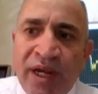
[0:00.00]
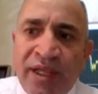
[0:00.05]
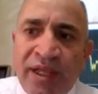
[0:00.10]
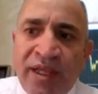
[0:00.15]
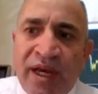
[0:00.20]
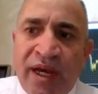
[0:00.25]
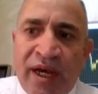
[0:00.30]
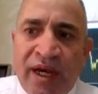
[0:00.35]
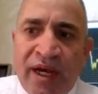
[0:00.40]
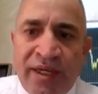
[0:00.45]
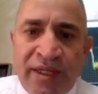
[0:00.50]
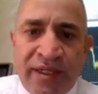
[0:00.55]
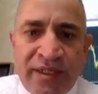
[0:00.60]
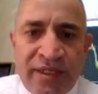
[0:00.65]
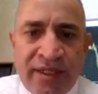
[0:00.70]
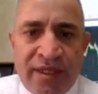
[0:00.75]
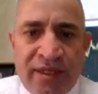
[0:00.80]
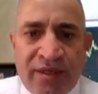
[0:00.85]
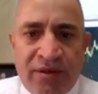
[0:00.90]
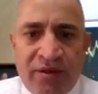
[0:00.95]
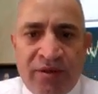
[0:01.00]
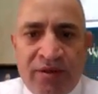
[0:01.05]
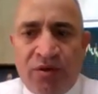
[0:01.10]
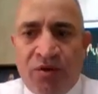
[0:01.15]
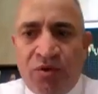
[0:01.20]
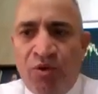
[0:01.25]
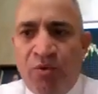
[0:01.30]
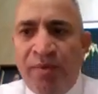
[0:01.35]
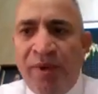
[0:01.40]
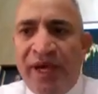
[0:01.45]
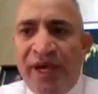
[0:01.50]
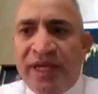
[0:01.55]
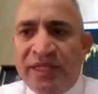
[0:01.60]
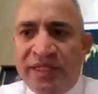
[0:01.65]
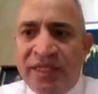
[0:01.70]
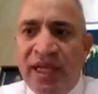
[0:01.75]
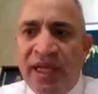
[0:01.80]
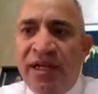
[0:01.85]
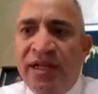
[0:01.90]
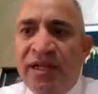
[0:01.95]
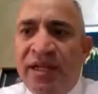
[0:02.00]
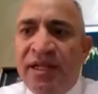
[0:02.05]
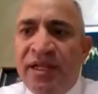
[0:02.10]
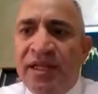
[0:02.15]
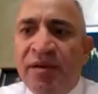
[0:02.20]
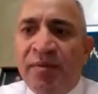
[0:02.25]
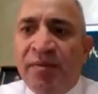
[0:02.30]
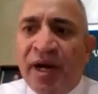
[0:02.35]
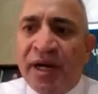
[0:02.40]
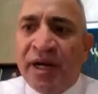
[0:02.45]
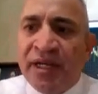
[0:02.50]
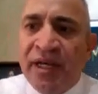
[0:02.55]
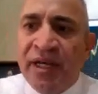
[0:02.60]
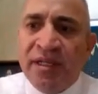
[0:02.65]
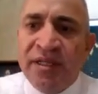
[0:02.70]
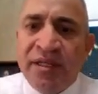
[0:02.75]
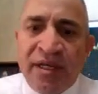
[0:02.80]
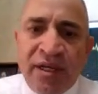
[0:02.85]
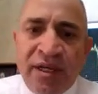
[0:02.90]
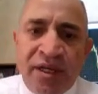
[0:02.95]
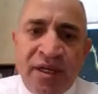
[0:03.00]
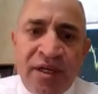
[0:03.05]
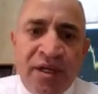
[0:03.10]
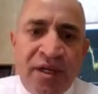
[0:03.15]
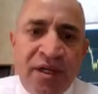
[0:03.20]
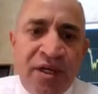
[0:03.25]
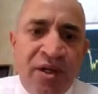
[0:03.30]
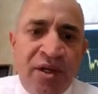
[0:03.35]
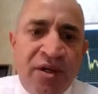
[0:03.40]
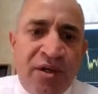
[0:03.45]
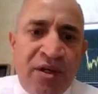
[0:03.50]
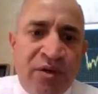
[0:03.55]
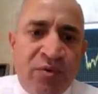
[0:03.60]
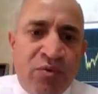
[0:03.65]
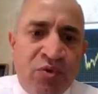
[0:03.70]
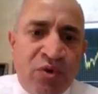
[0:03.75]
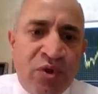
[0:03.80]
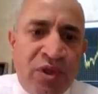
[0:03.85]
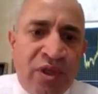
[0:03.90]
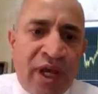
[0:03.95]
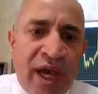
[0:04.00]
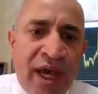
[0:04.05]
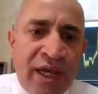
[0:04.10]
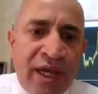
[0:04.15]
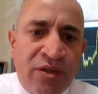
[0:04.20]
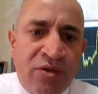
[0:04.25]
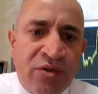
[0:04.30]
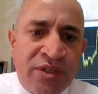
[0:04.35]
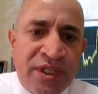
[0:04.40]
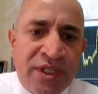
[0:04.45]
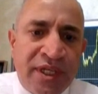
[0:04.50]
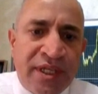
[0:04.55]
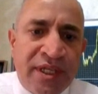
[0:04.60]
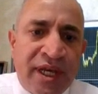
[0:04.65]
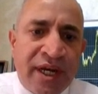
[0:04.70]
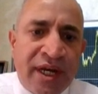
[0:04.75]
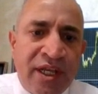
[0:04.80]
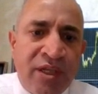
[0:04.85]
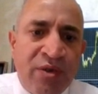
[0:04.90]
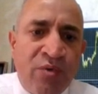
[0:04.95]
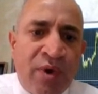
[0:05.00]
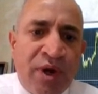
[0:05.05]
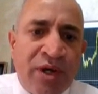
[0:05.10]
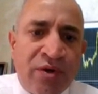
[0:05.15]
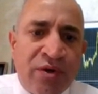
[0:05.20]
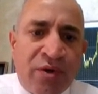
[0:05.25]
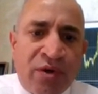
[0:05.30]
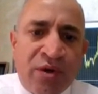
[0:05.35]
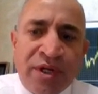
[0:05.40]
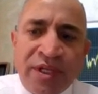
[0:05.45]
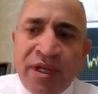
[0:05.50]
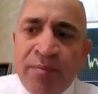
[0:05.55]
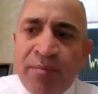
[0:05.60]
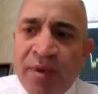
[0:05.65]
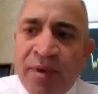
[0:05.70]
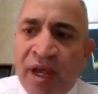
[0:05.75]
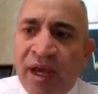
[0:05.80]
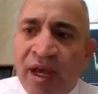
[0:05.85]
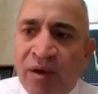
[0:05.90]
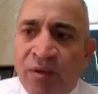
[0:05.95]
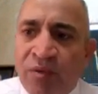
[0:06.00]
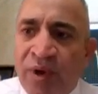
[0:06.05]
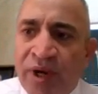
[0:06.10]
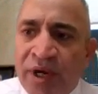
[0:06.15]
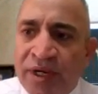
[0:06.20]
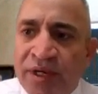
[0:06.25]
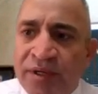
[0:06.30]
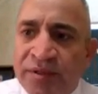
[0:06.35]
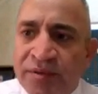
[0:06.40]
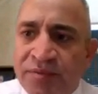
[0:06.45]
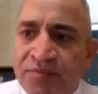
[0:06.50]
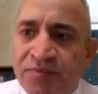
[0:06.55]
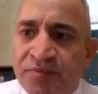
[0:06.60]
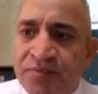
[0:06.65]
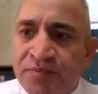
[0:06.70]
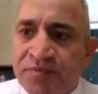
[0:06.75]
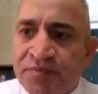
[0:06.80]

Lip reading: while the who make sell in the market, he would like to see the red one or the black one.